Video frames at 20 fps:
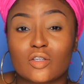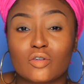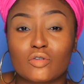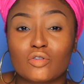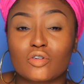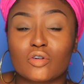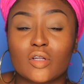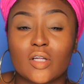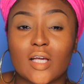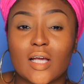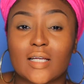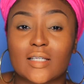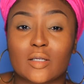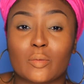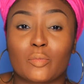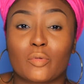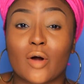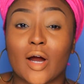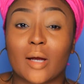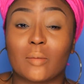Usually as a
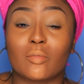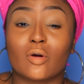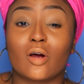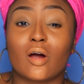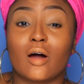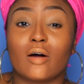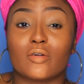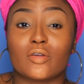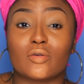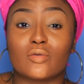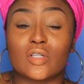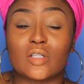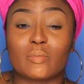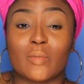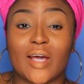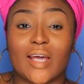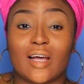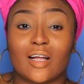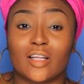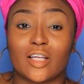primer, I'll use
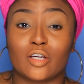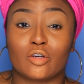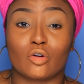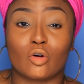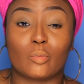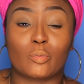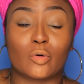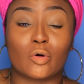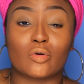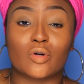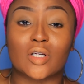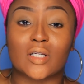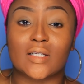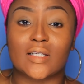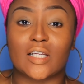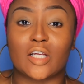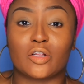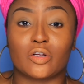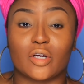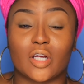my LA Girl Pro
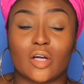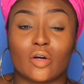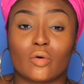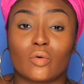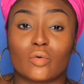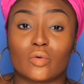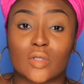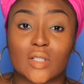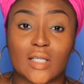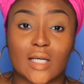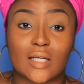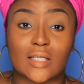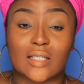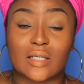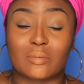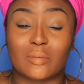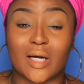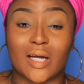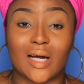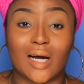Concealer in Cool Tan
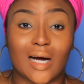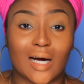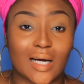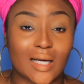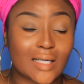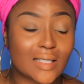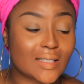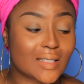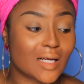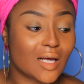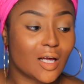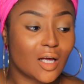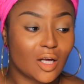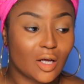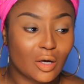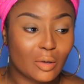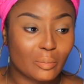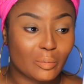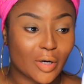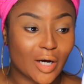to my eyes,
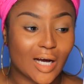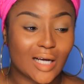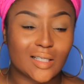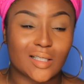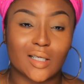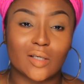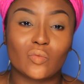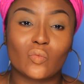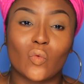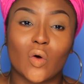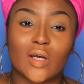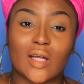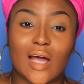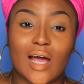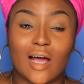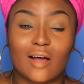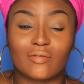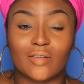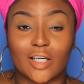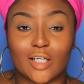but I didn't want to
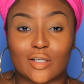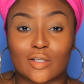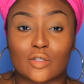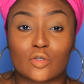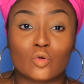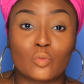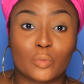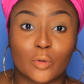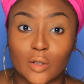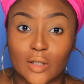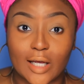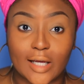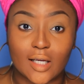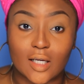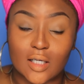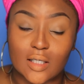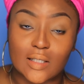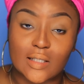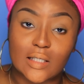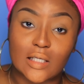have like a super light
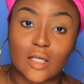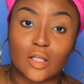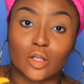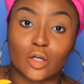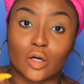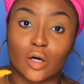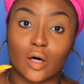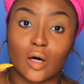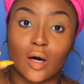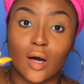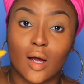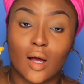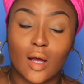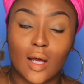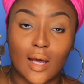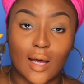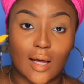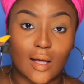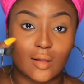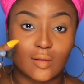concealer
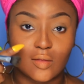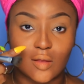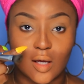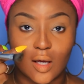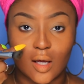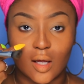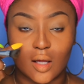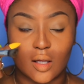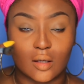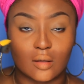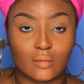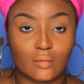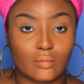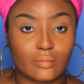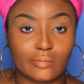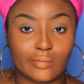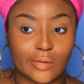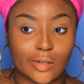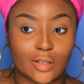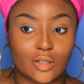and then
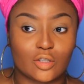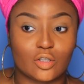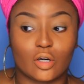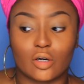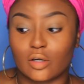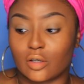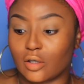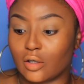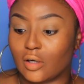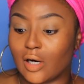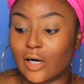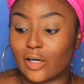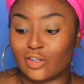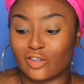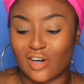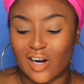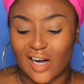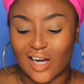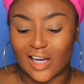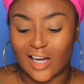a darker
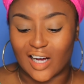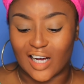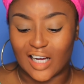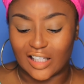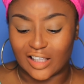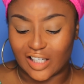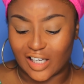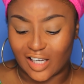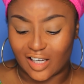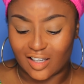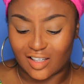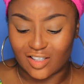under eye highlight.